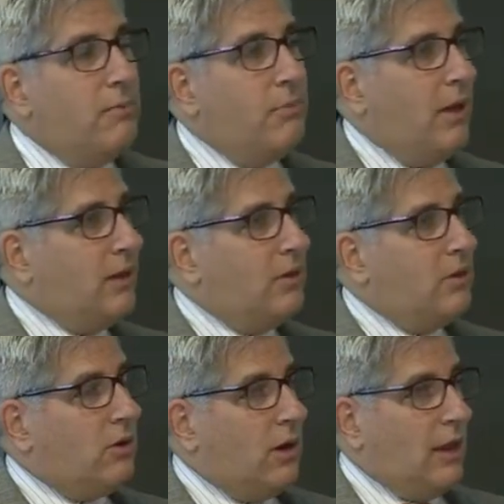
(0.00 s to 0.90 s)
but
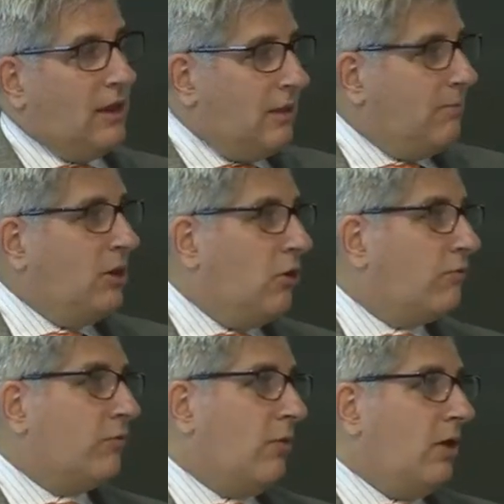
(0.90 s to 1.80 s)
it can be
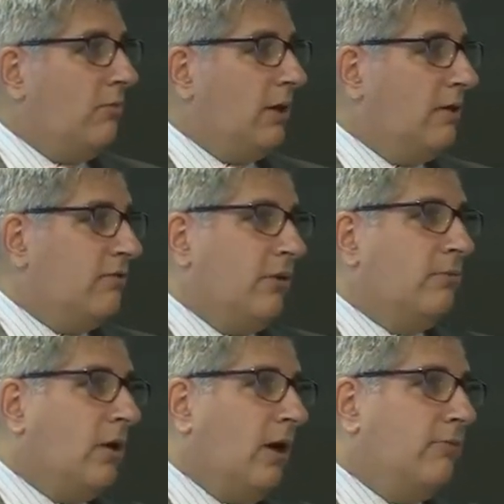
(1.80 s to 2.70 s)
overwhelming, and
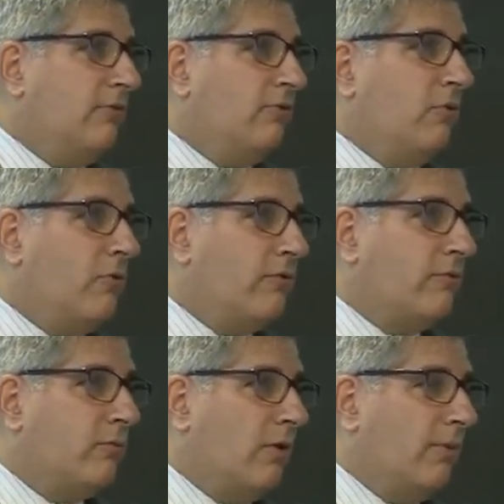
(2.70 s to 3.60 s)
sometimes it's so
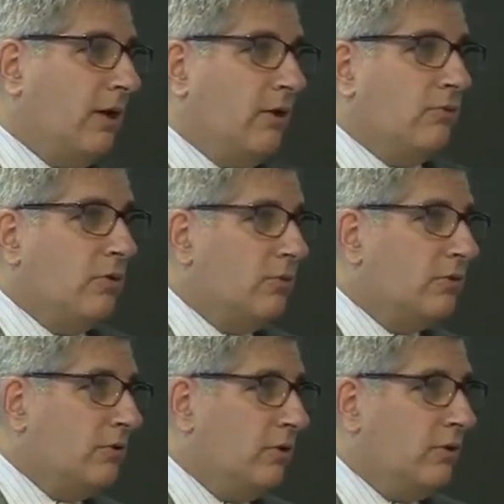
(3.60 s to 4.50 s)
overwhelming I don't know what
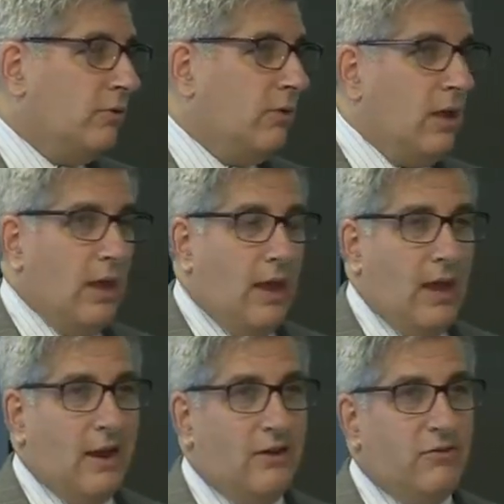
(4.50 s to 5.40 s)
to do,
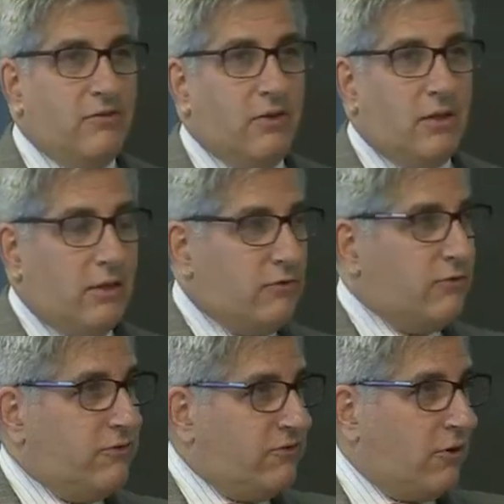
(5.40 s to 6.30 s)
and I just say, let's
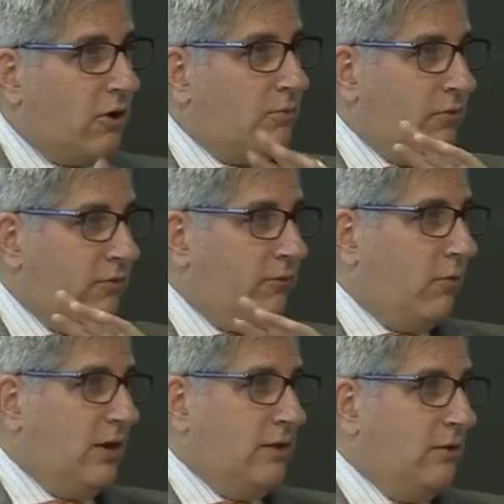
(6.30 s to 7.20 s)
just start with
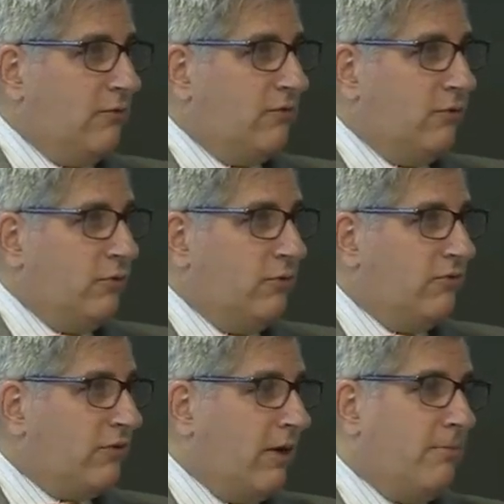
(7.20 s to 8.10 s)
avoiding these
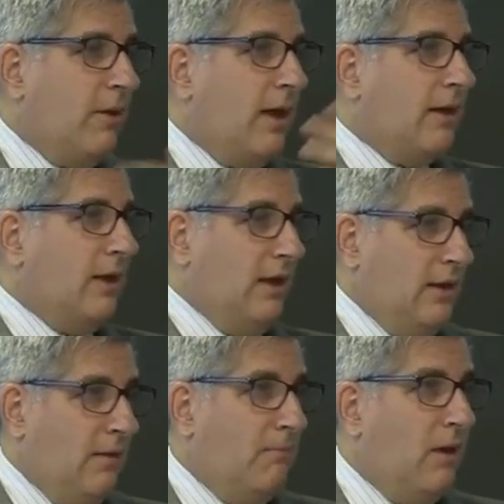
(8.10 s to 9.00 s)
foods, come back in
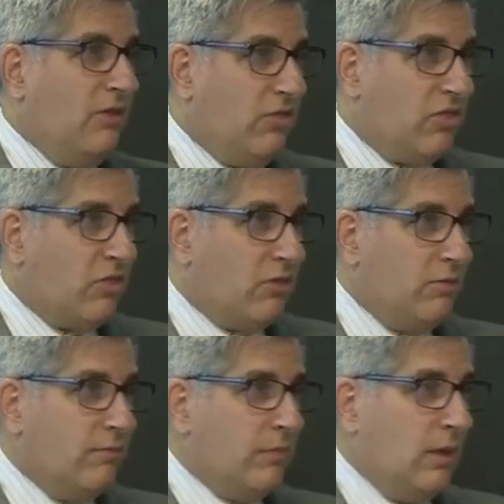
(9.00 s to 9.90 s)
a month,
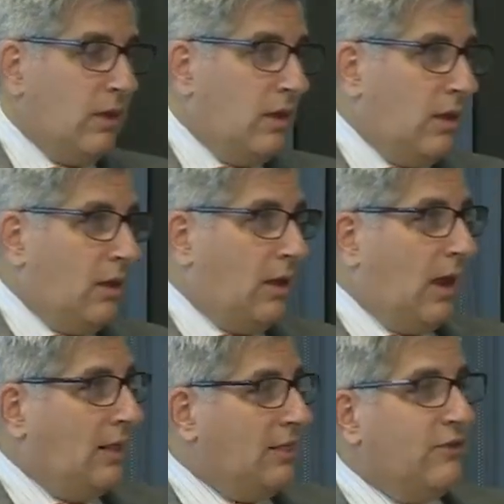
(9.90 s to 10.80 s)

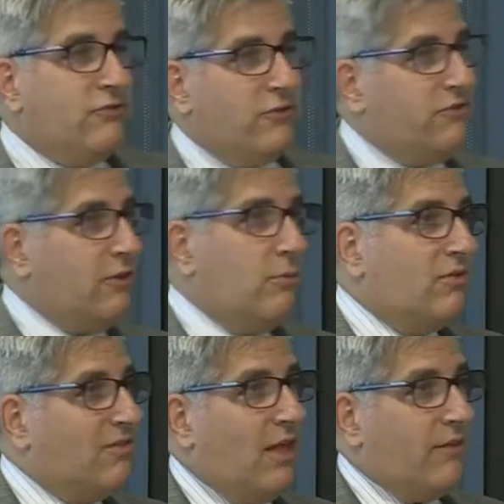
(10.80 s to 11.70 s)
and let's just see
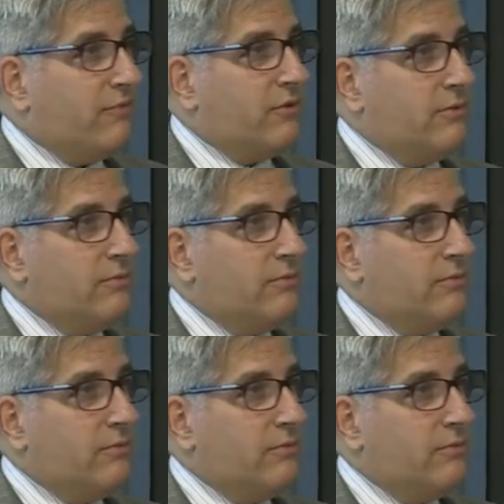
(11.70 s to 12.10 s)
what's left.